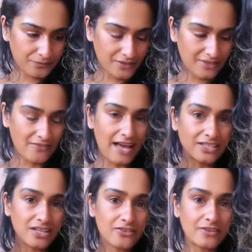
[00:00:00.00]
they've had a
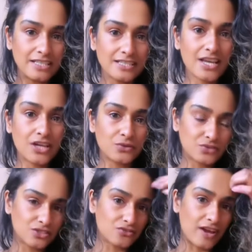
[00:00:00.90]
lot of internal
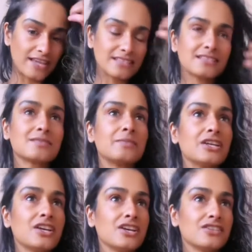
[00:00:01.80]
stress
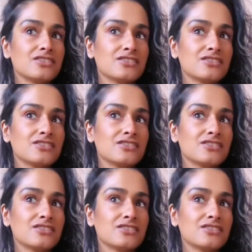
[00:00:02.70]
because